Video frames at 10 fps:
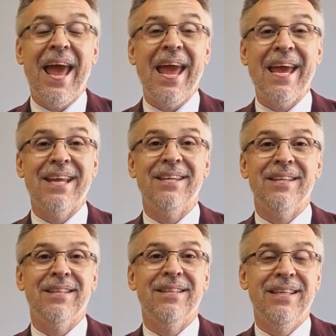
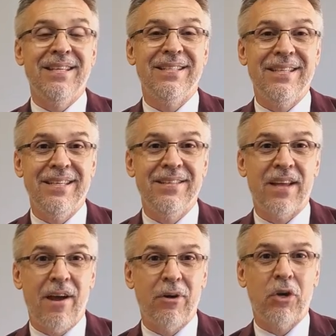and this is
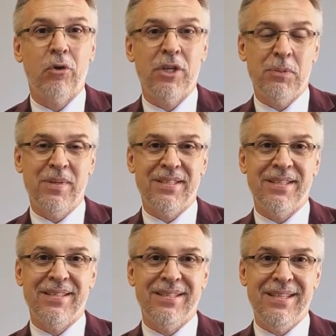our Christmas
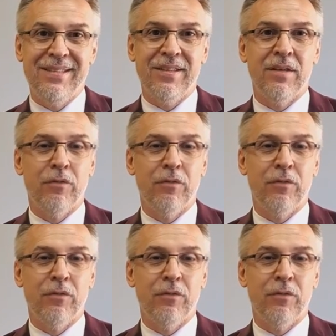season.